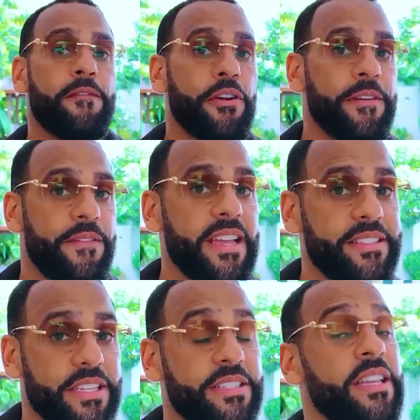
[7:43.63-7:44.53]
For
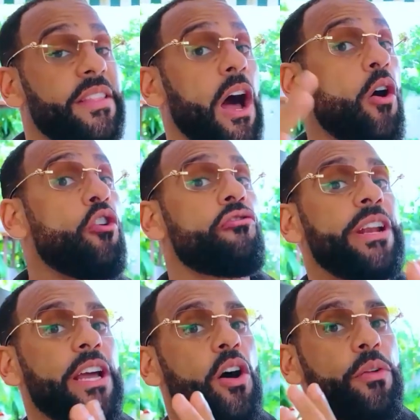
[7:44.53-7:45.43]
investors that are
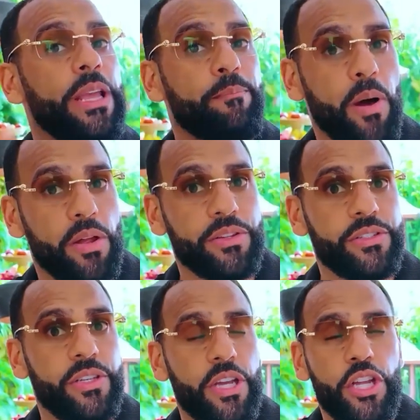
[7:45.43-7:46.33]
already holding
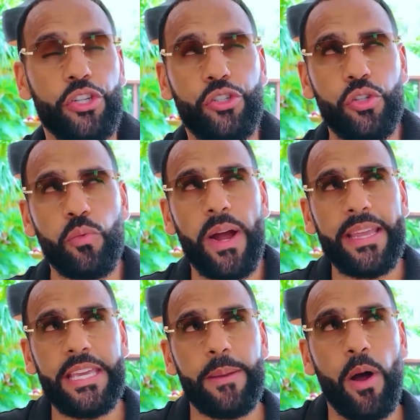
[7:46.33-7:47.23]
bonds, do I
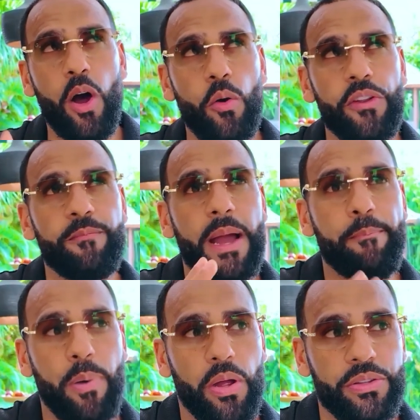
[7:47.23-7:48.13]
keep hold of my
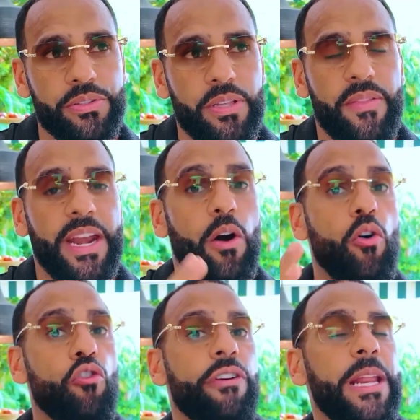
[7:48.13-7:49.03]
bonds that are
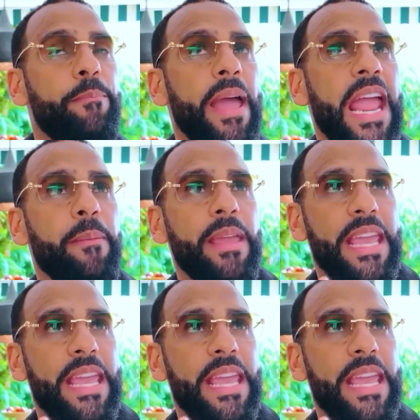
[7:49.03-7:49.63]
already paying me